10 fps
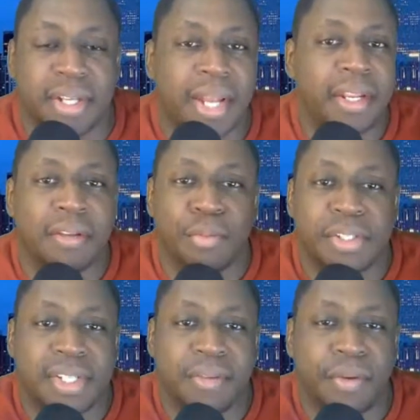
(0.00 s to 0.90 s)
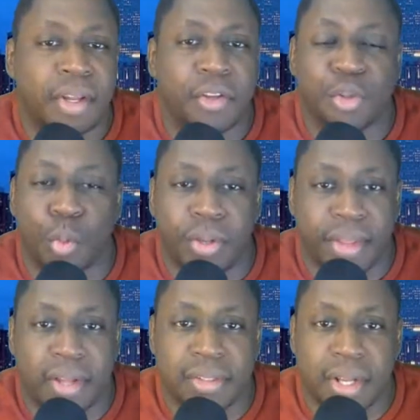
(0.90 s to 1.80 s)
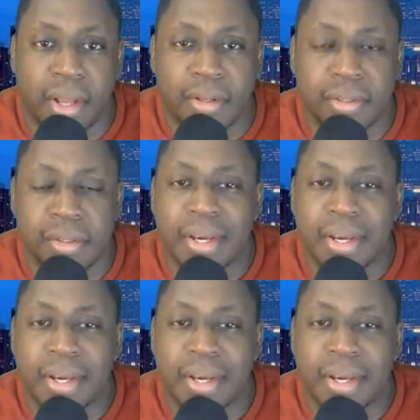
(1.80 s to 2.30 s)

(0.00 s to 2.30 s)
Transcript: I need to receive another twenty thousand dollars.